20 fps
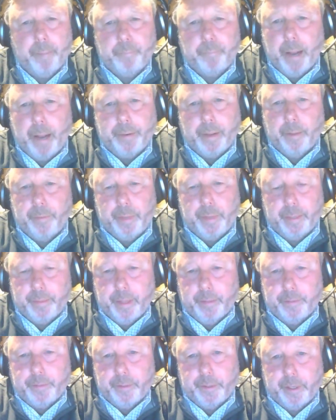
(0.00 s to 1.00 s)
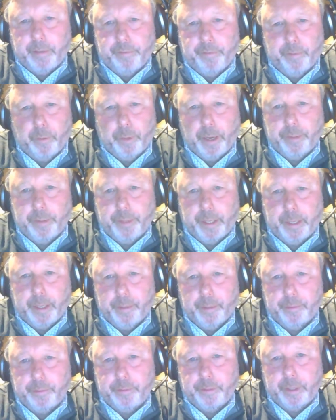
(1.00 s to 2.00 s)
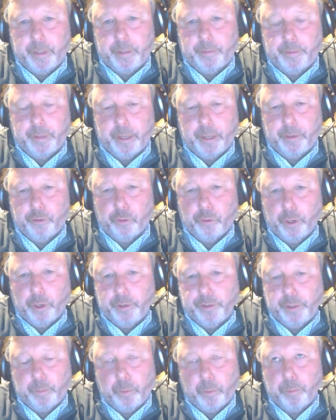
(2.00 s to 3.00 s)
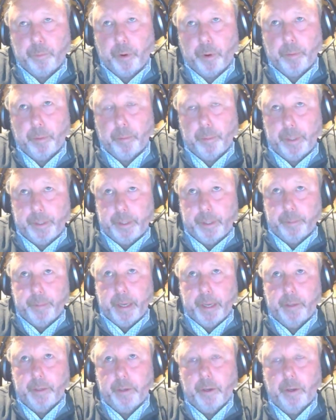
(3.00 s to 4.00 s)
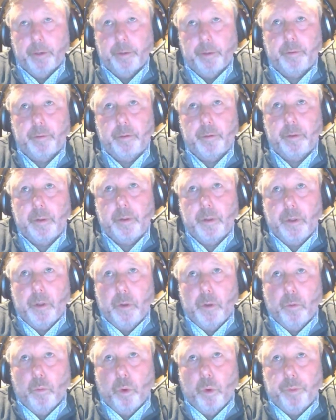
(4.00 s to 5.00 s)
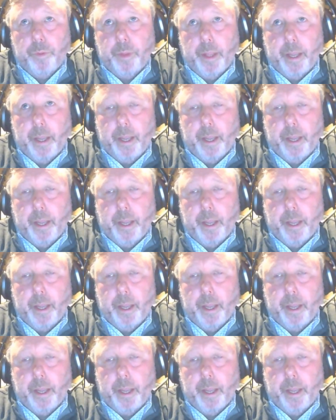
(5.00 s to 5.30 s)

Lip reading: I don't think there's a default. I think it's their choice. It will probably depend on what